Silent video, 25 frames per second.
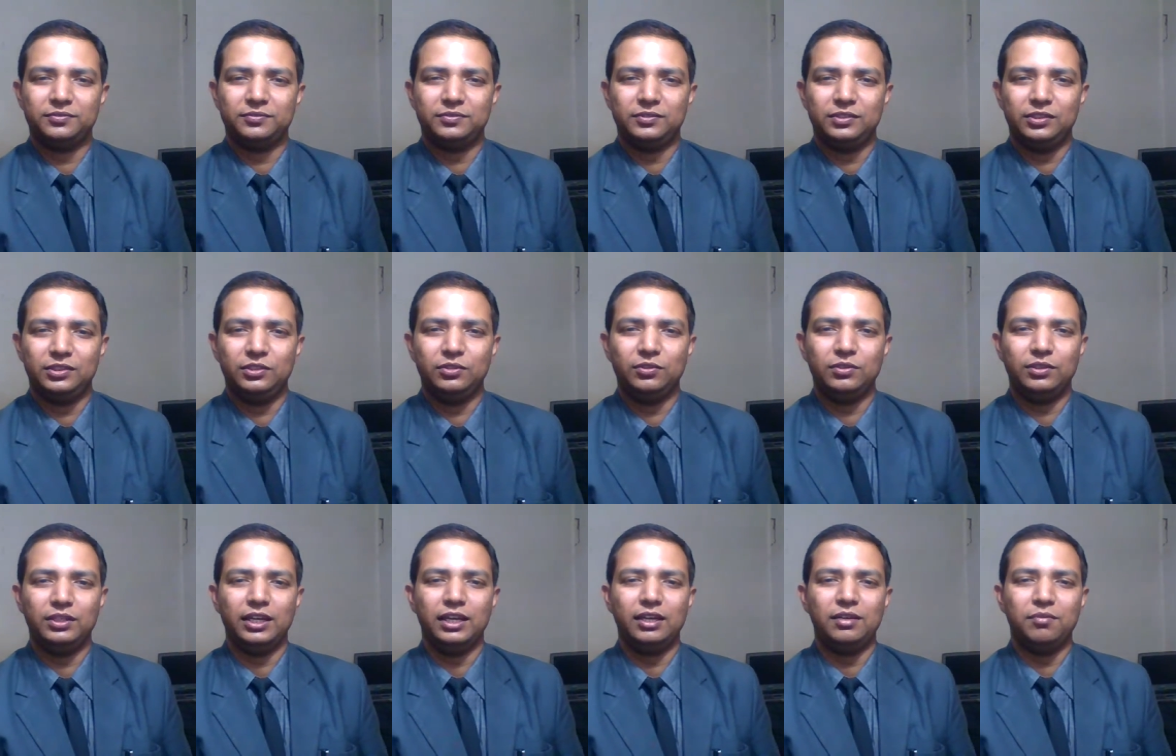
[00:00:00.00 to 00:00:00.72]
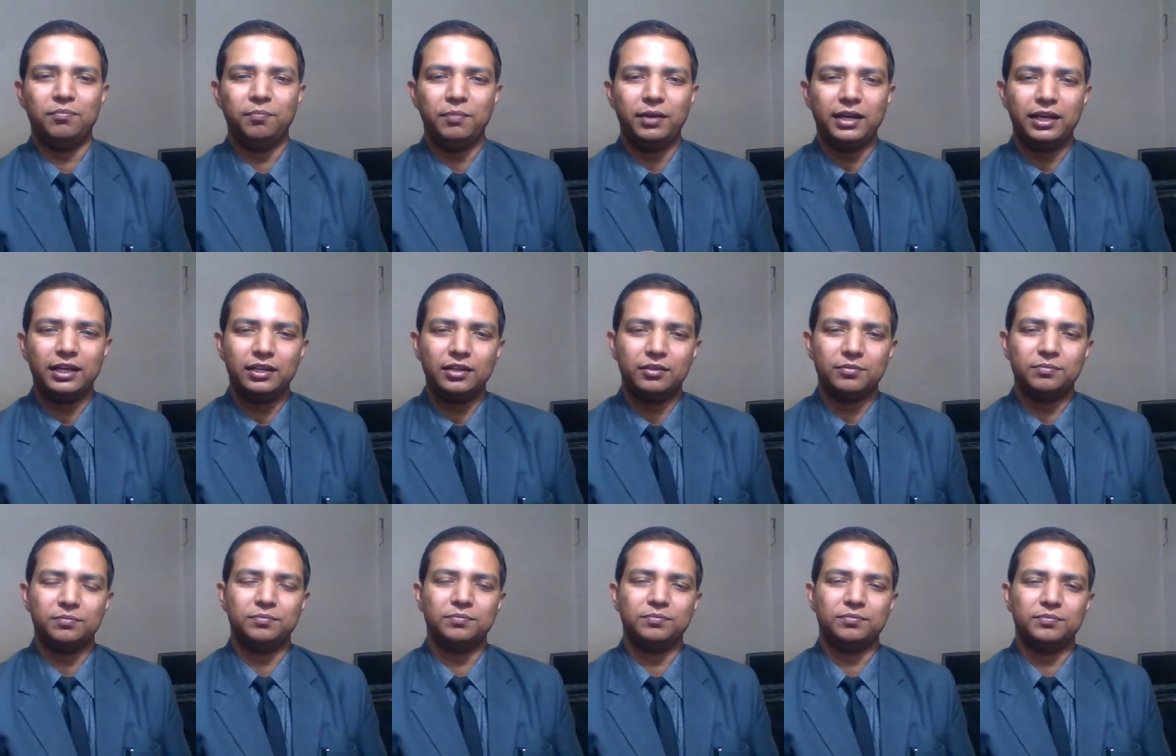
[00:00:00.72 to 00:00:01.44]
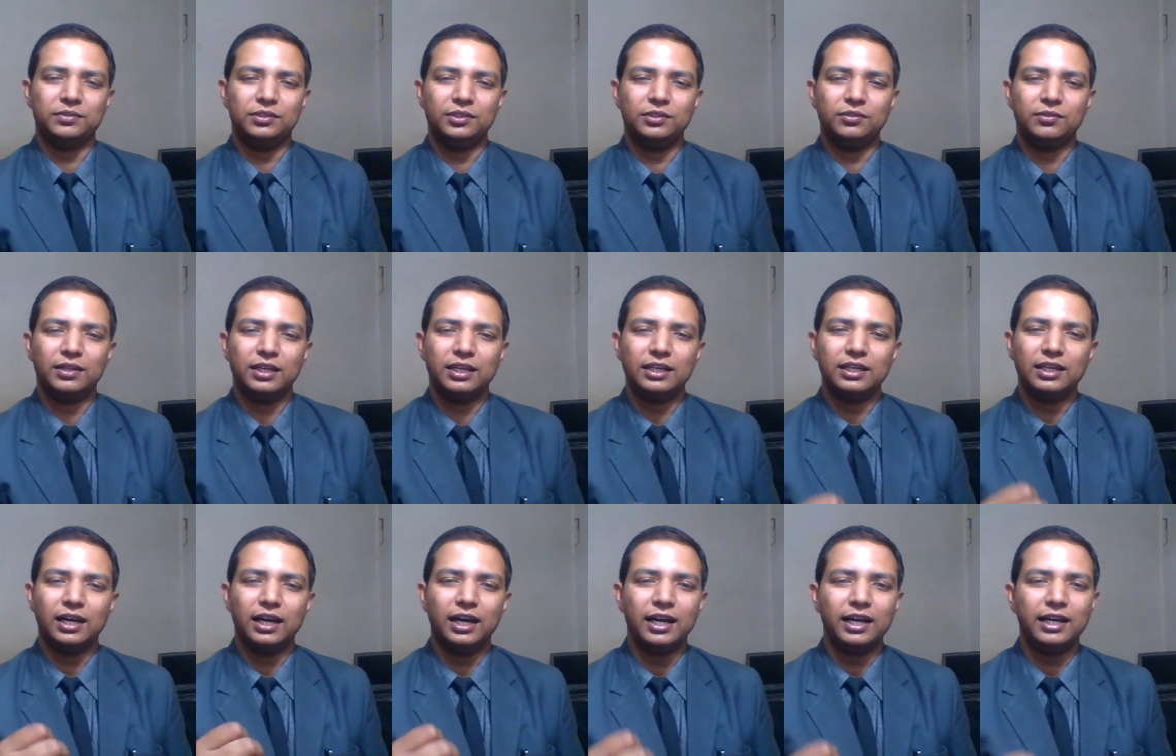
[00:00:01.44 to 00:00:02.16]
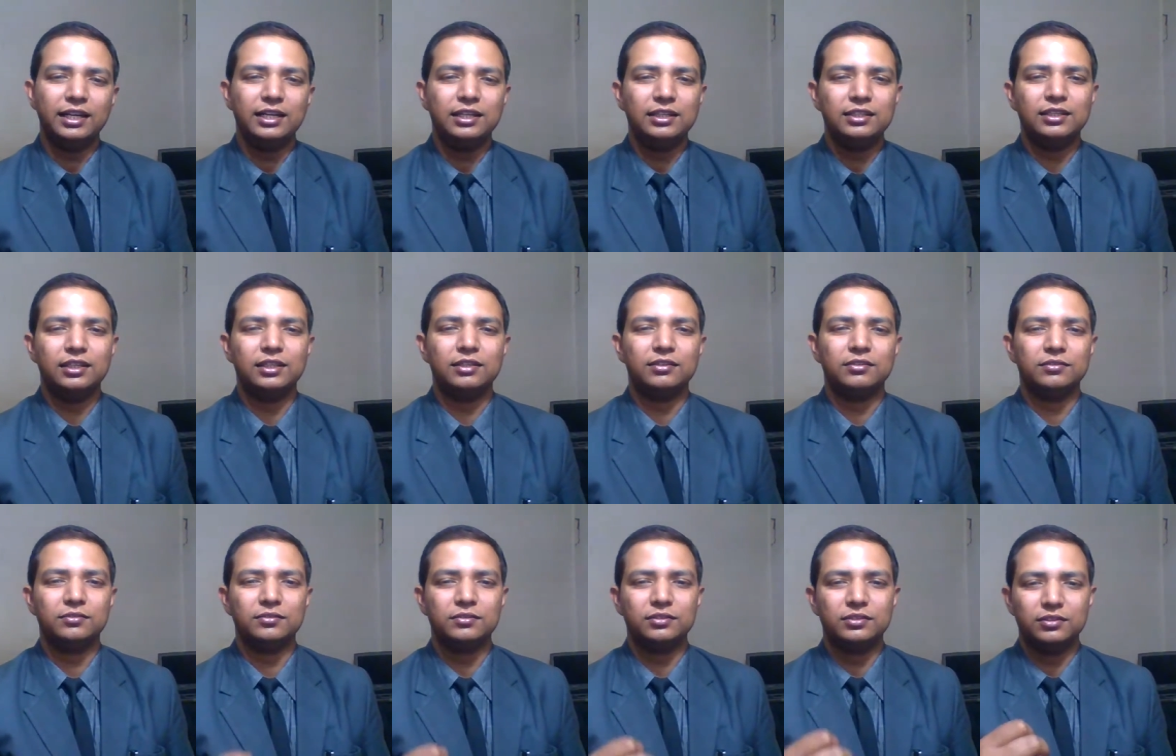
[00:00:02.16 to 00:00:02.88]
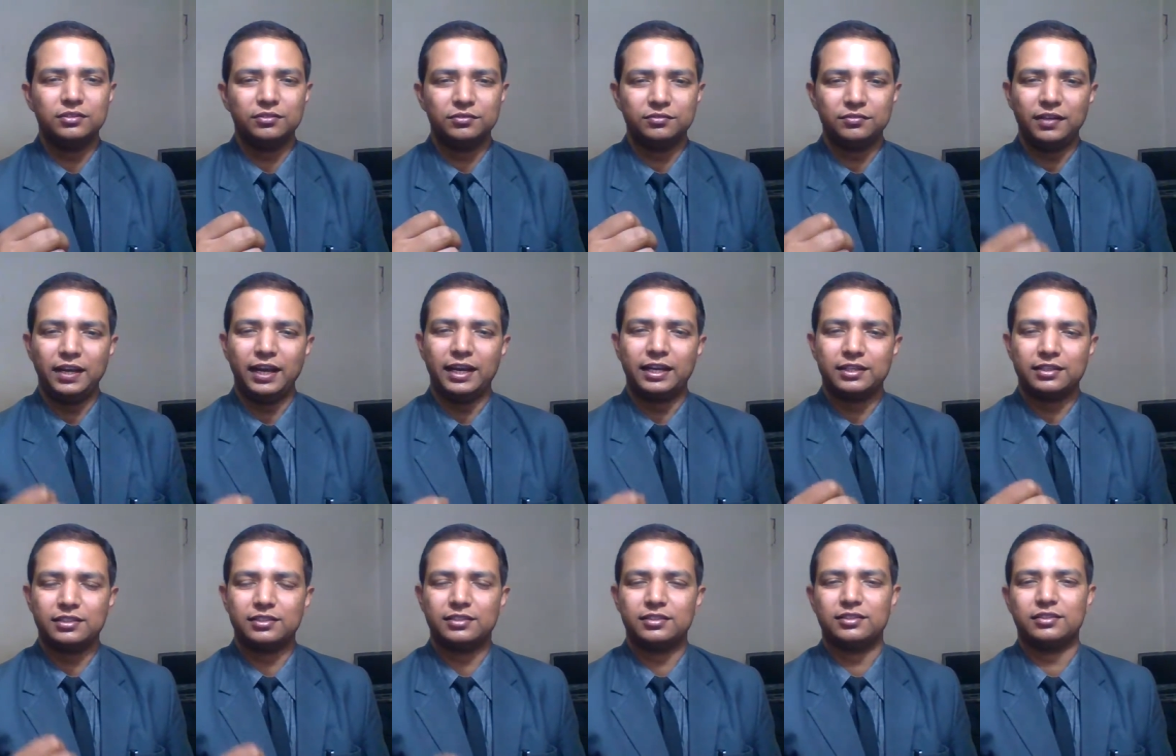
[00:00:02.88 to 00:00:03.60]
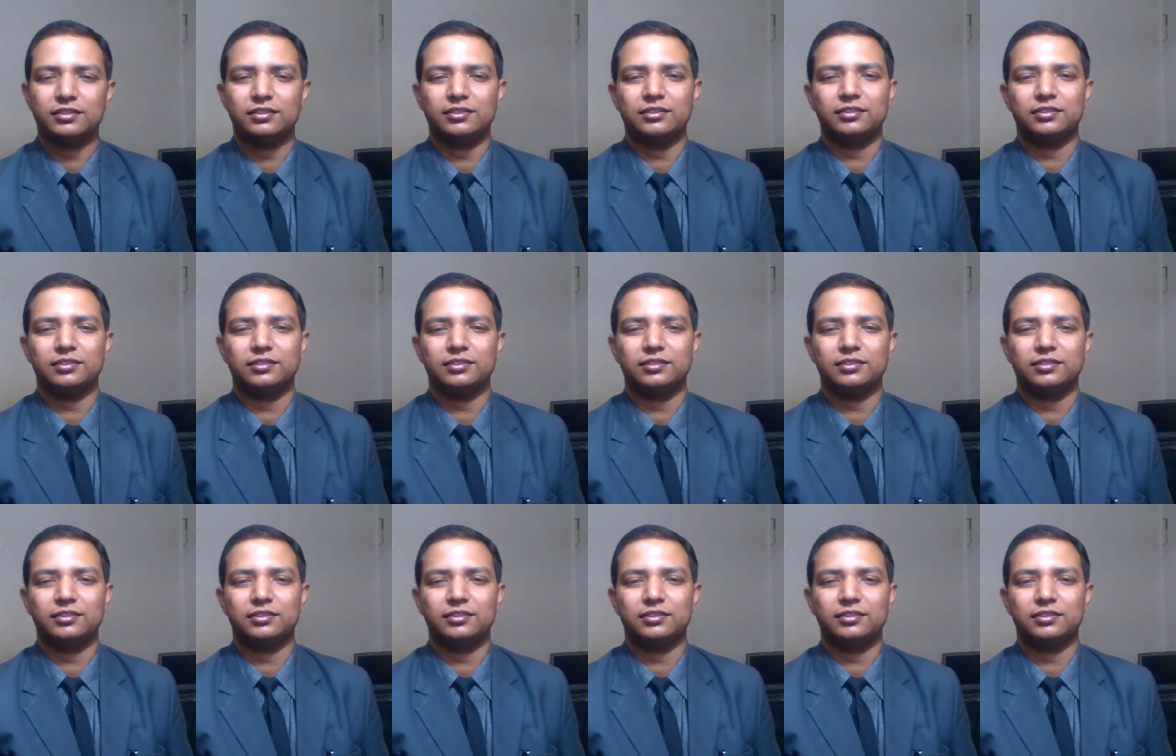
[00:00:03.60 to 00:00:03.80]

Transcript: You can make up, you can hide the facts